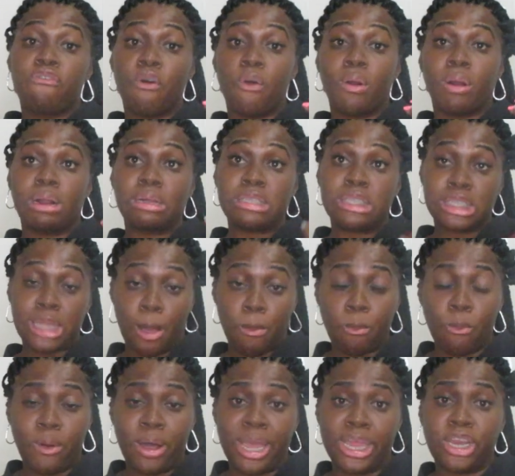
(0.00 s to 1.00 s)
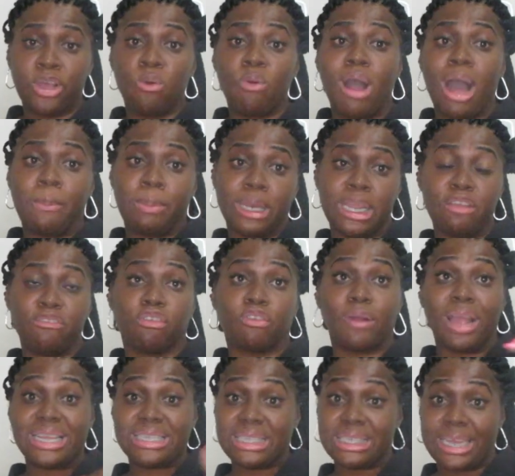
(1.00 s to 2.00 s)
for someone who I believe
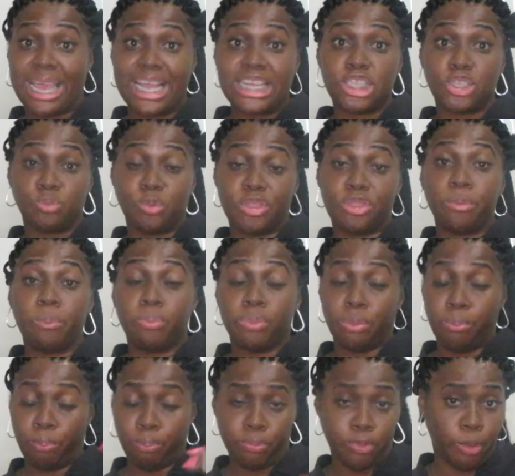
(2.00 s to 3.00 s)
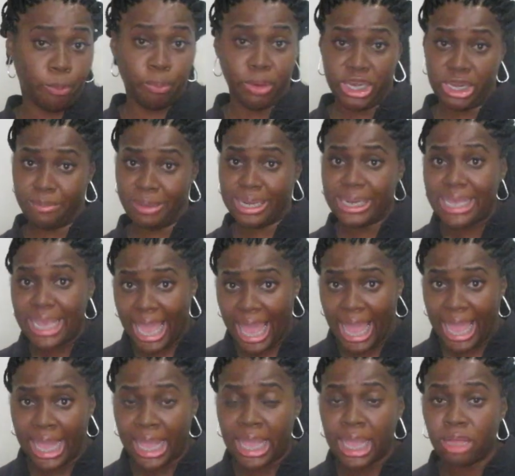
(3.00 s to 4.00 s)
resonates with the Pretty Money
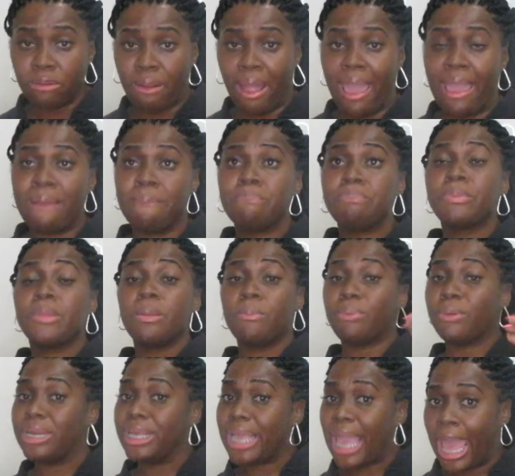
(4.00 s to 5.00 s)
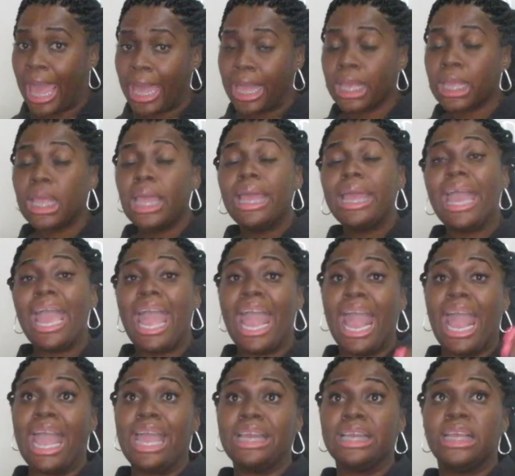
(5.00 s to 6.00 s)
Gang, right? Pretty Gang.
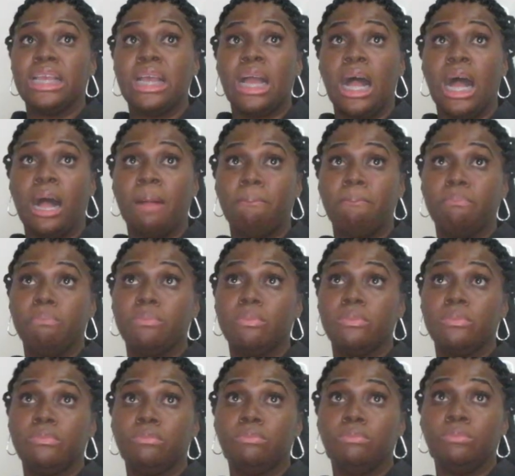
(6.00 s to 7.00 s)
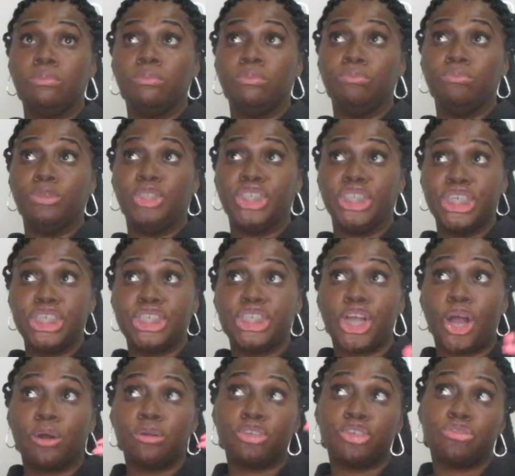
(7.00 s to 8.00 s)
And she
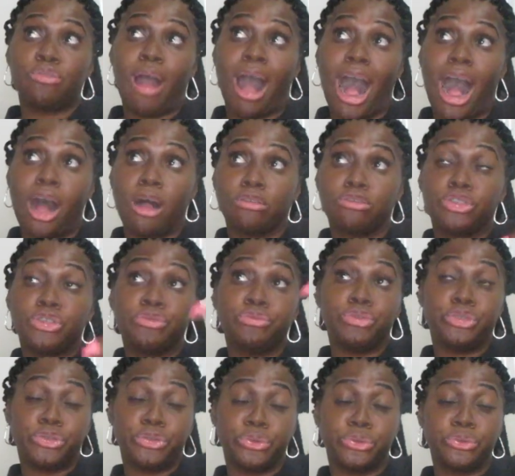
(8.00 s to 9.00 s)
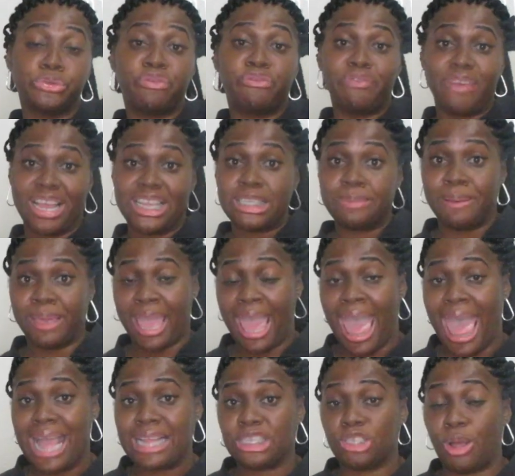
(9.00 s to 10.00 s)
shows you how to do Facebook
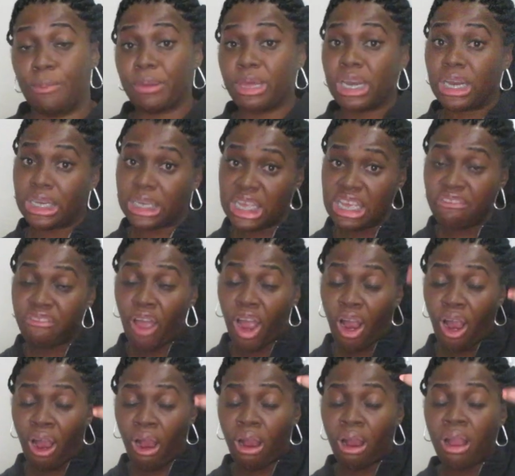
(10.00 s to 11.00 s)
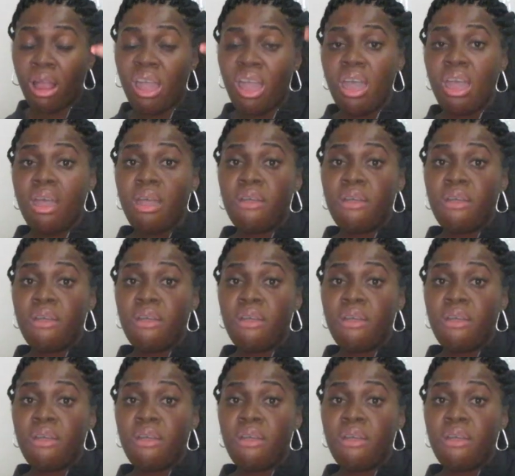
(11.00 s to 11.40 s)
ads. So I'm gonna leave her